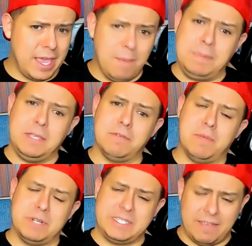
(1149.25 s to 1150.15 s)
episode
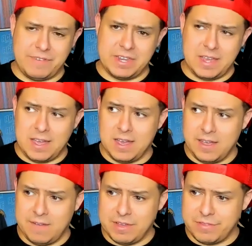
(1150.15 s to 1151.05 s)
number 7
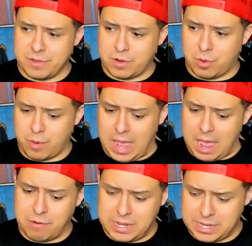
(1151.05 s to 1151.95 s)
of The
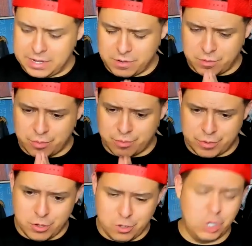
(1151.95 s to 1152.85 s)
Crowded
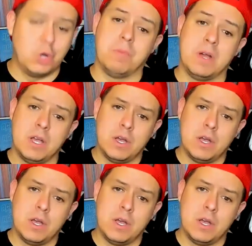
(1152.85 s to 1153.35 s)
Room.